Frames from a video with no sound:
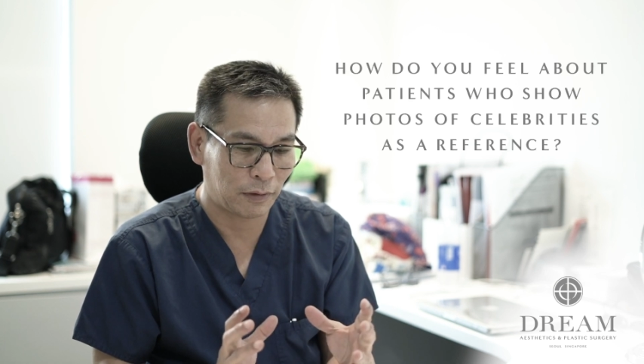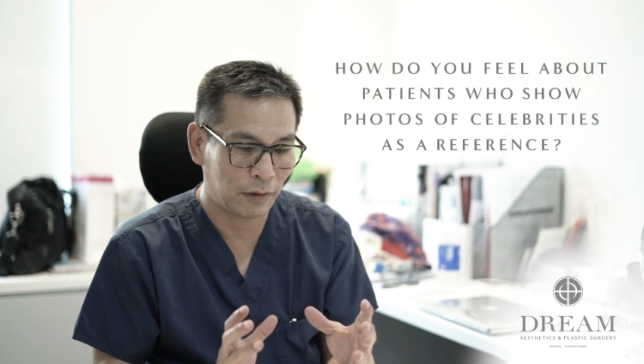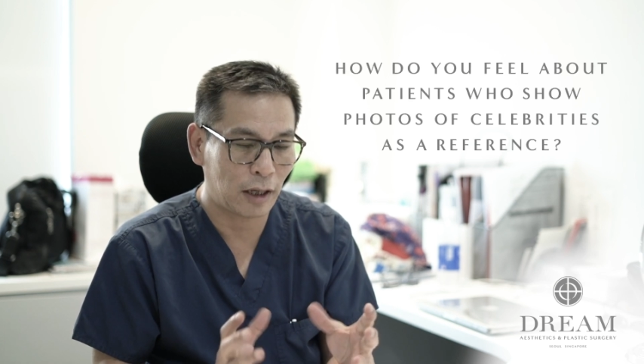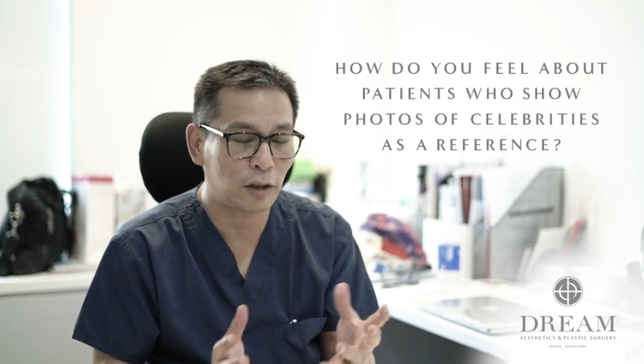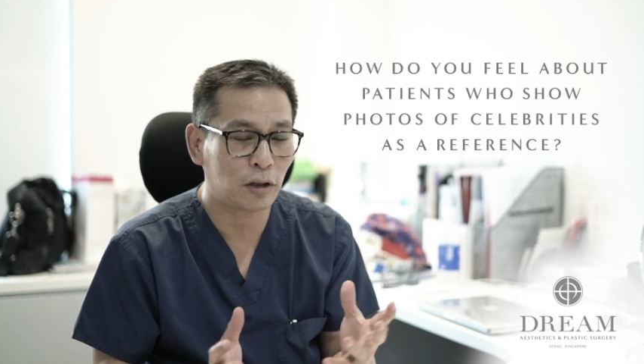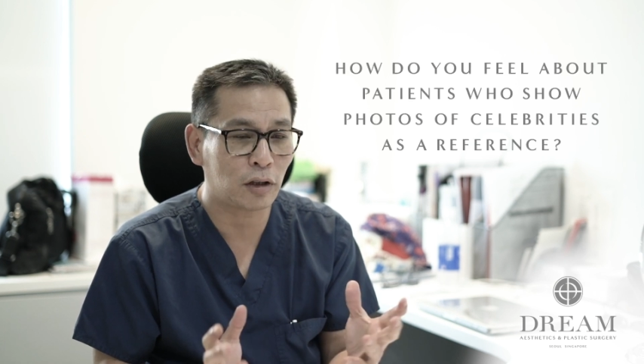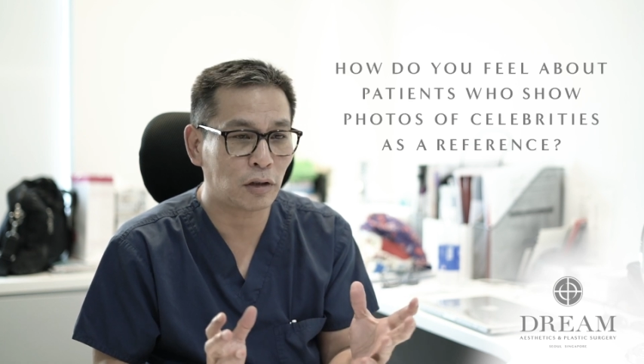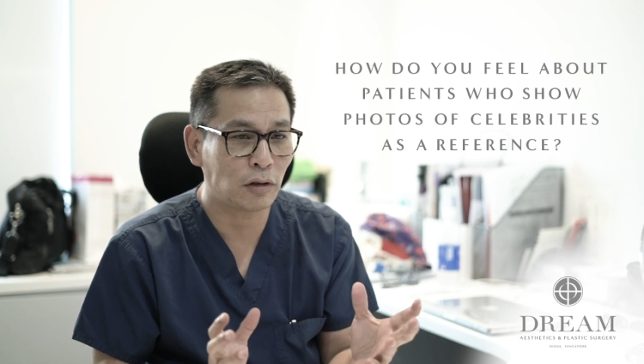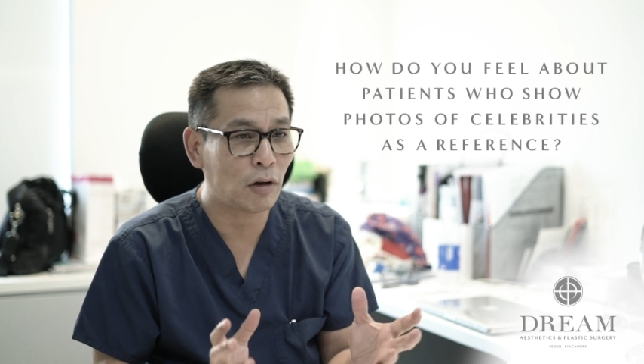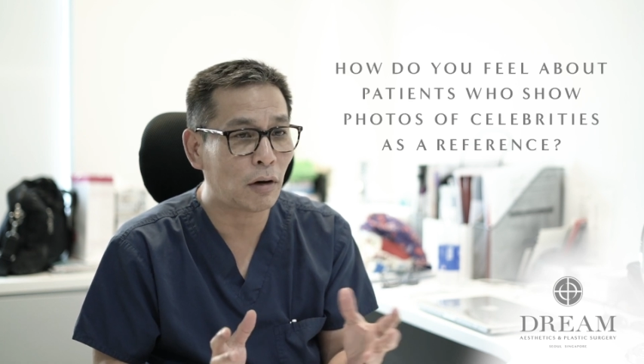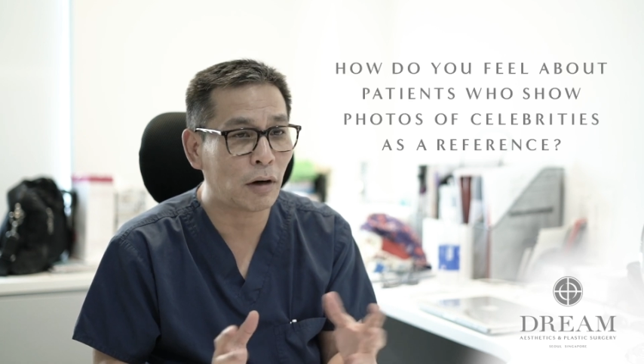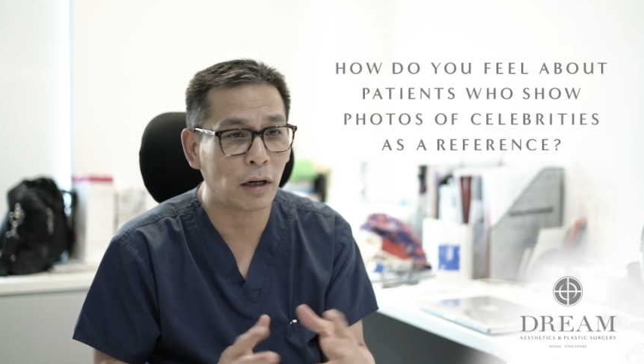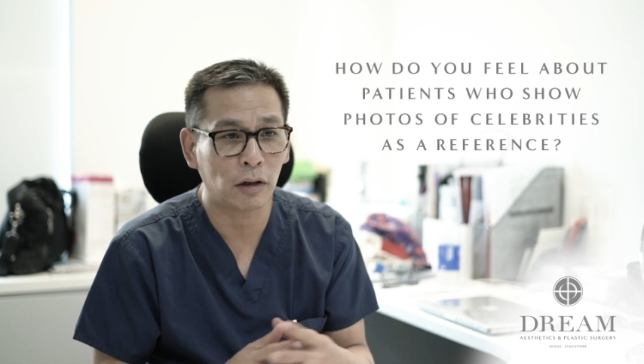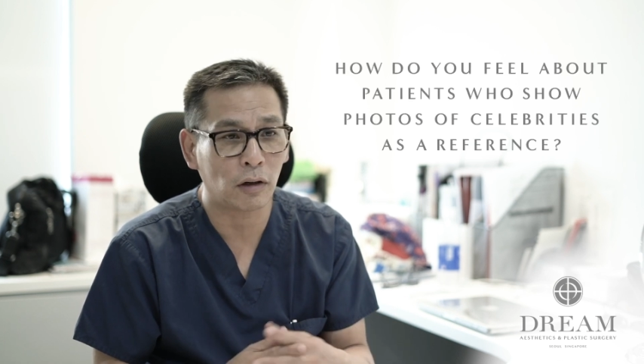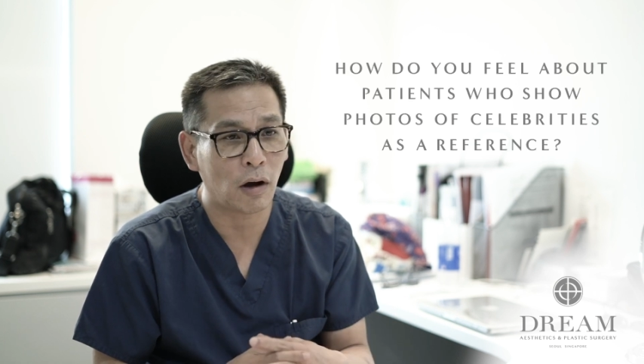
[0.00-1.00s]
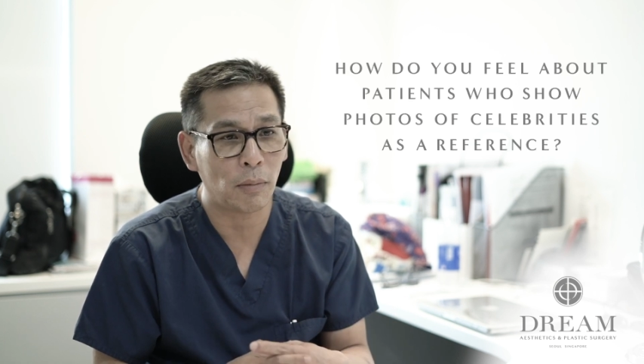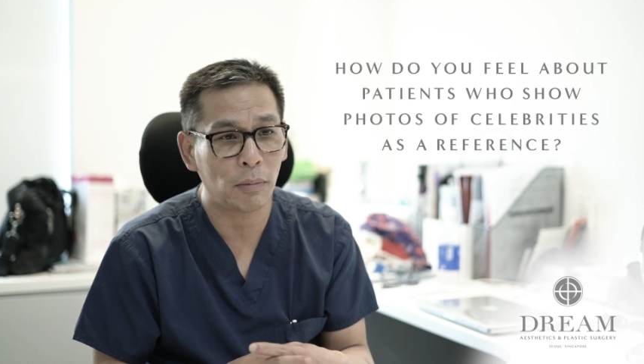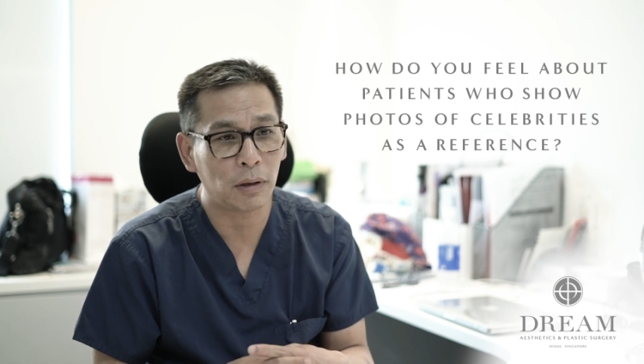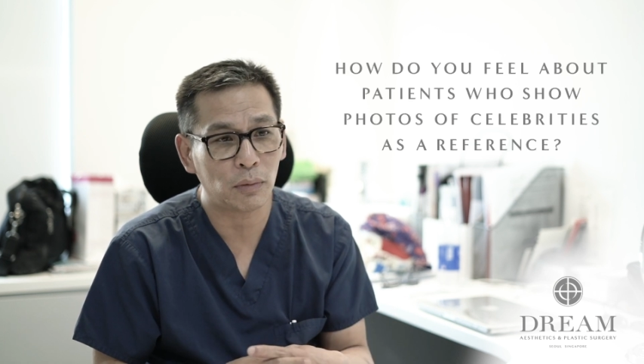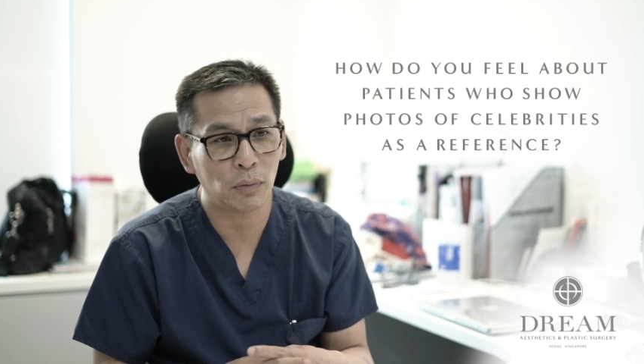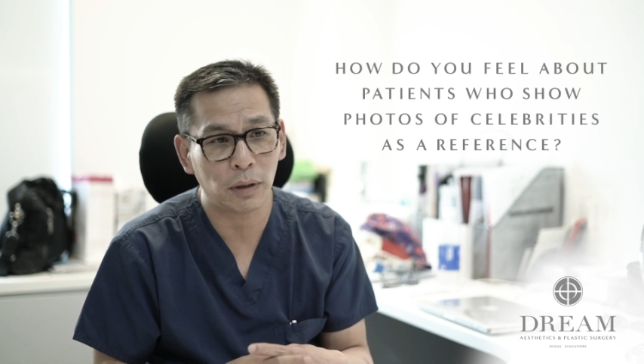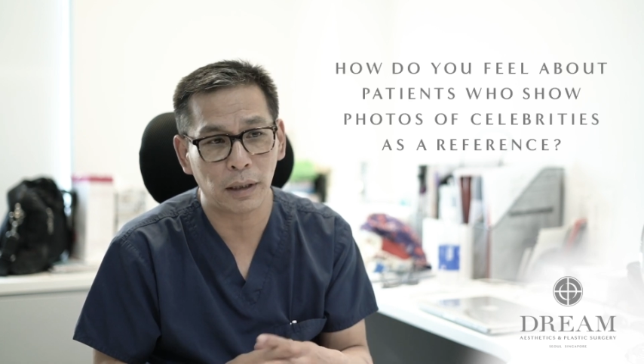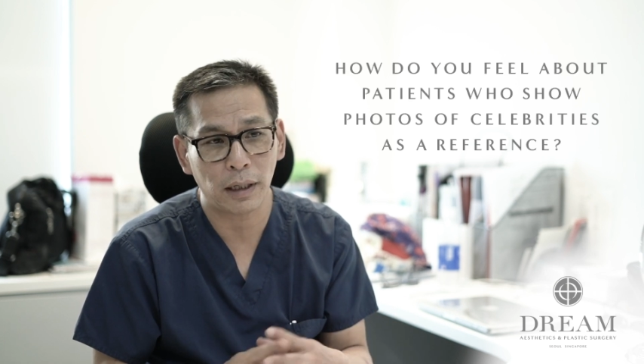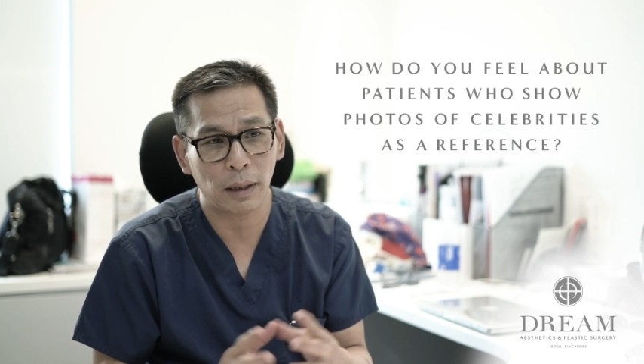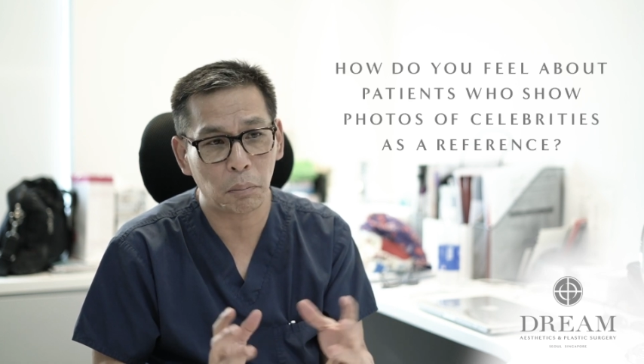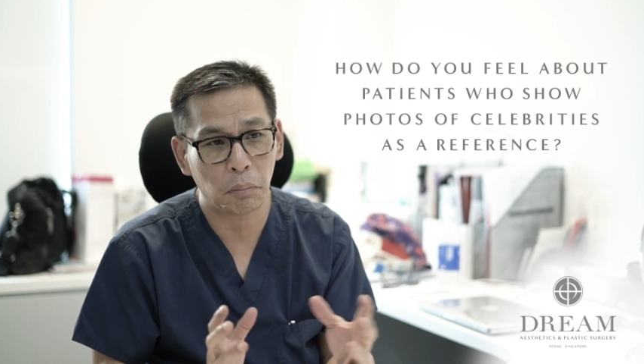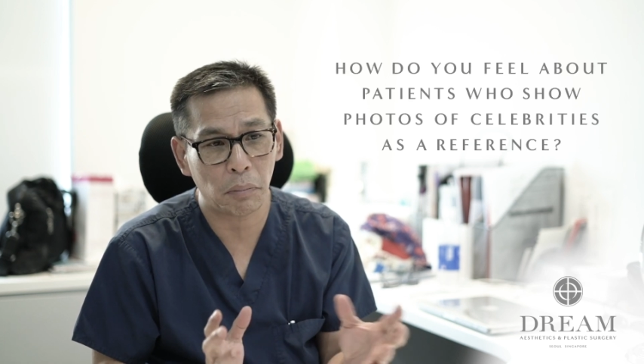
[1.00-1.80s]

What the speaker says: That's not uncommon. We get